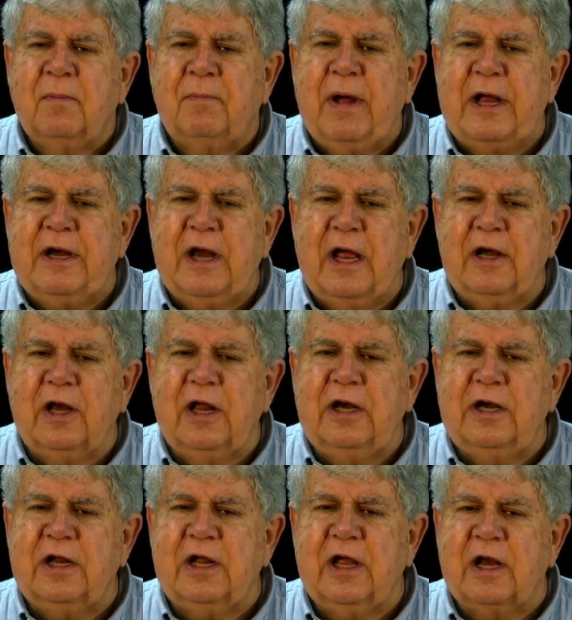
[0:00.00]
payday
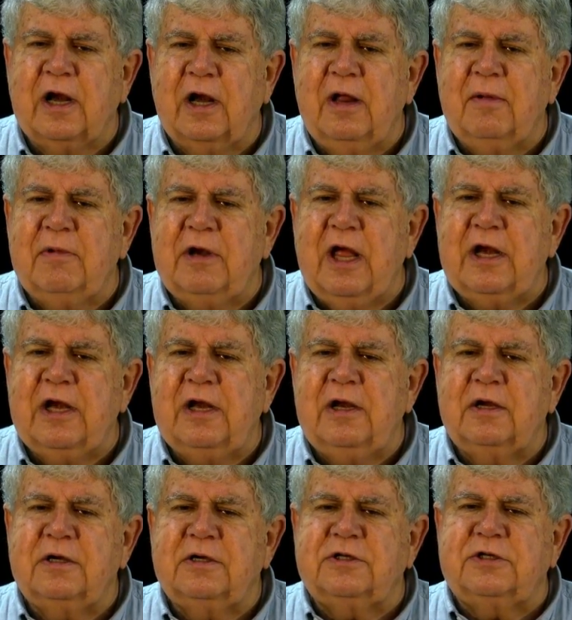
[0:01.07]
lending, and eliminating
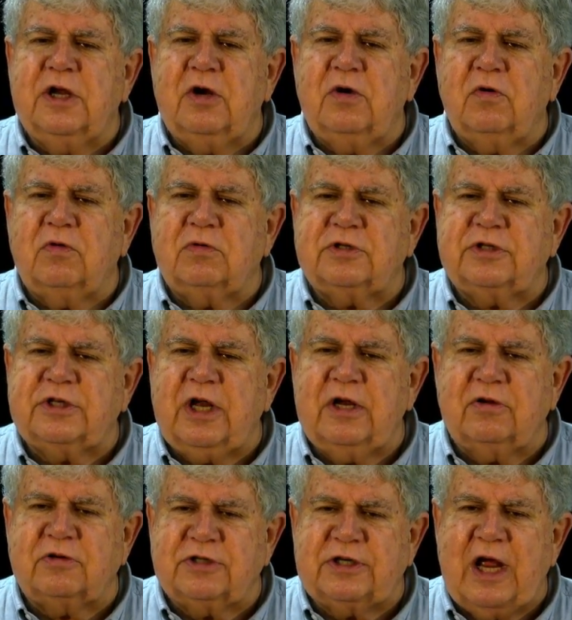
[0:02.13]
general
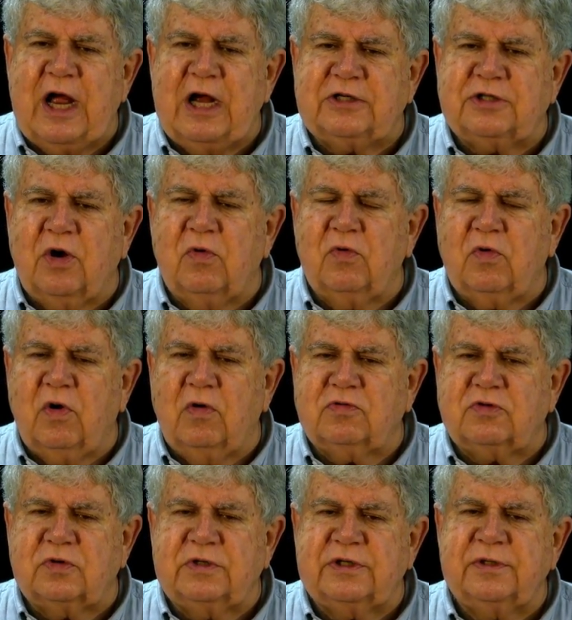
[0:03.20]
sales tax on
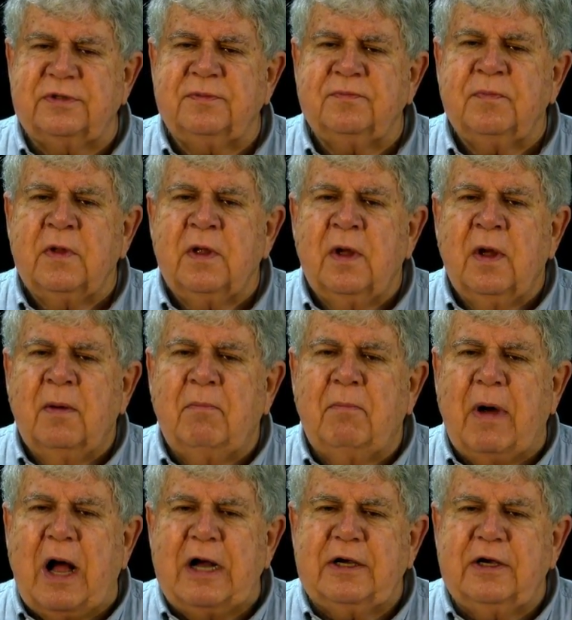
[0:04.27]
groceries.
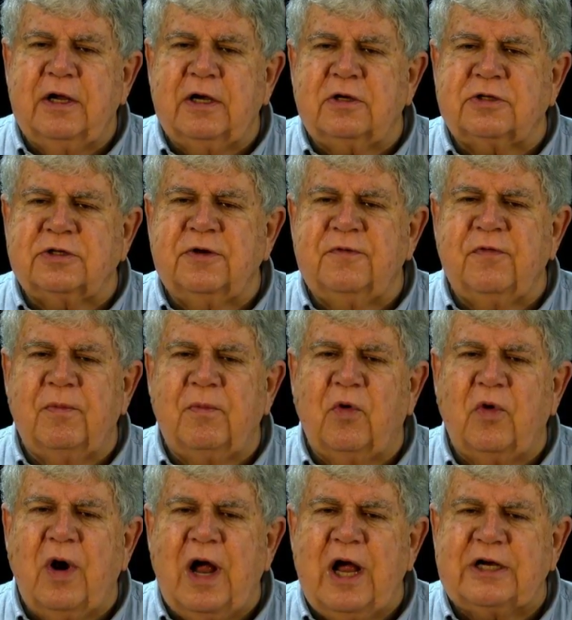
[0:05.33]
Mike Nicholson from
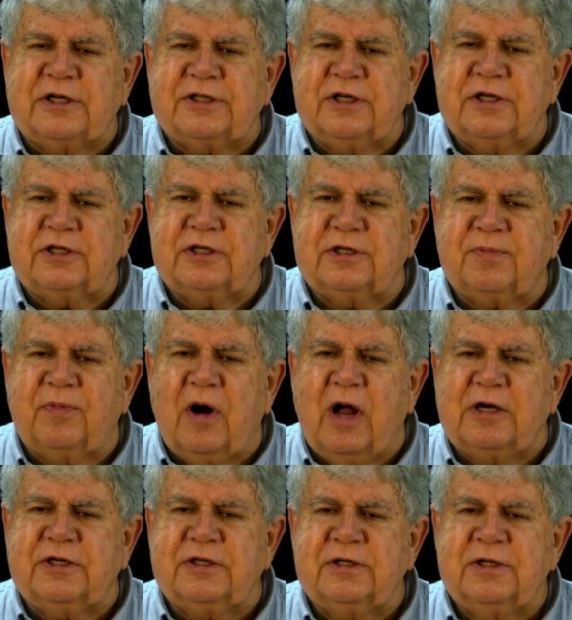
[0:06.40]
Arise Citizens
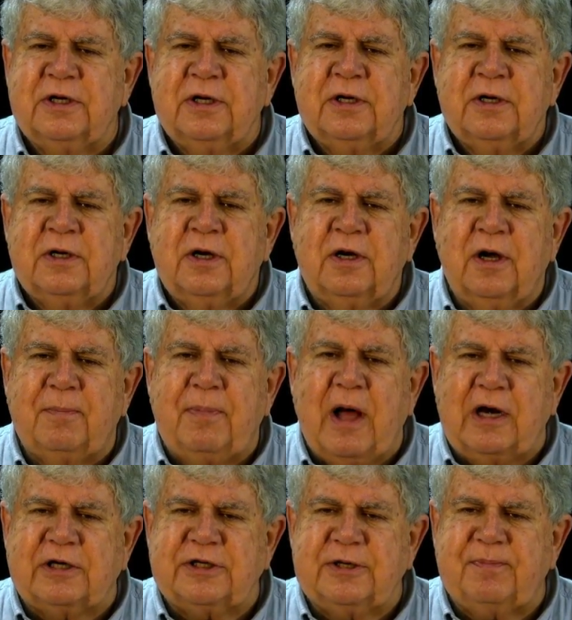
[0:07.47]

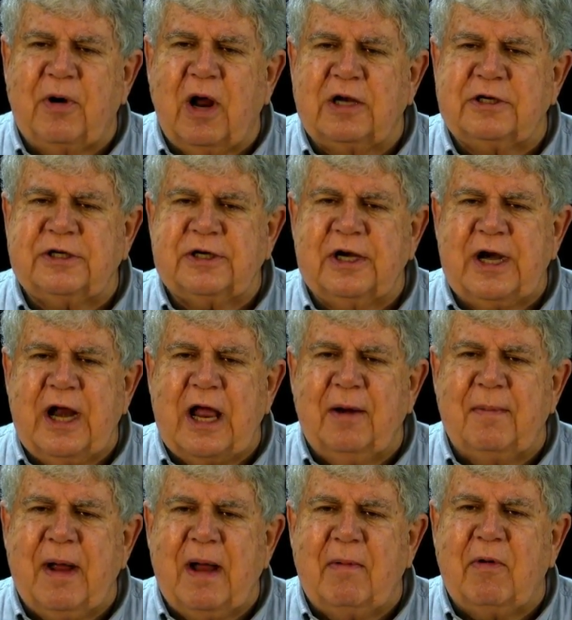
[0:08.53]
Policy Project and
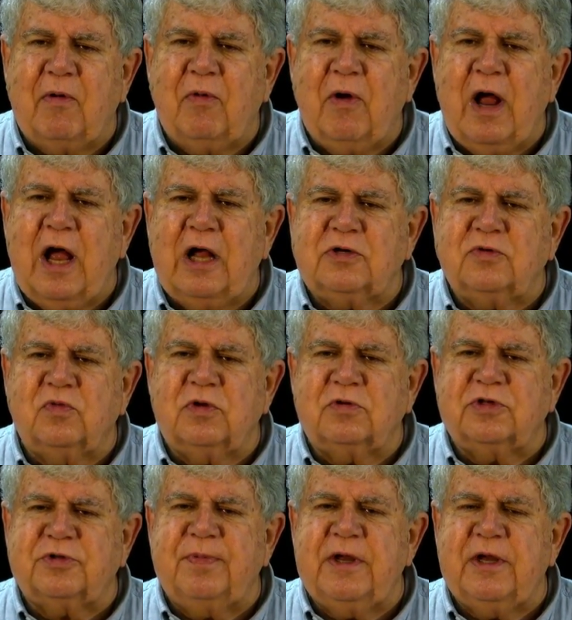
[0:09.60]
Alabama Arise will
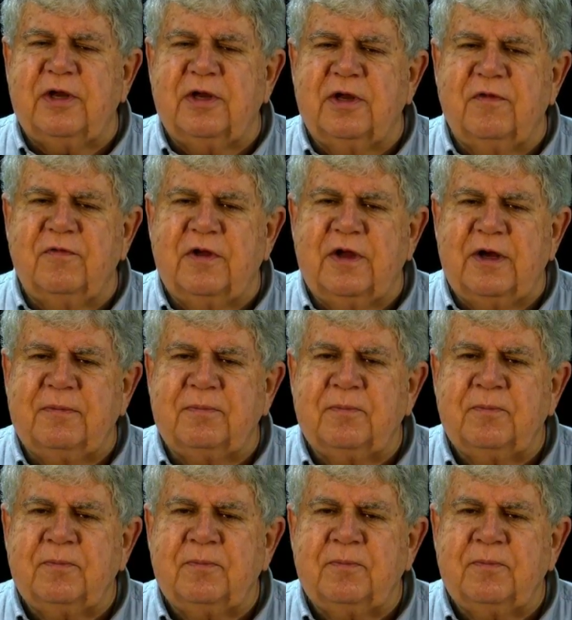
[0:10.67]
speak at the event.